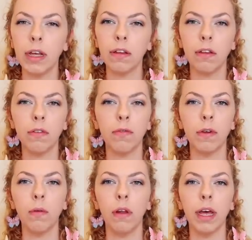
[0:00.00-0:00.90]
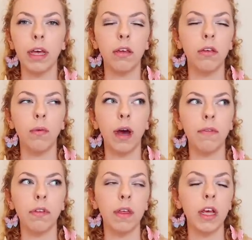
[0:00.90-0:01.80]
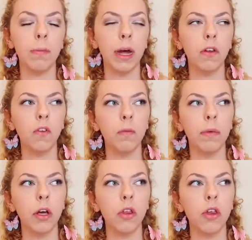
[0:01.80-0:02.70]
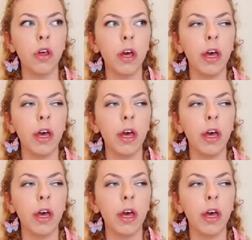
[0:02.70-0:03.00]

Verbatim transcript: It doesn't feel like you're having to think about it too much.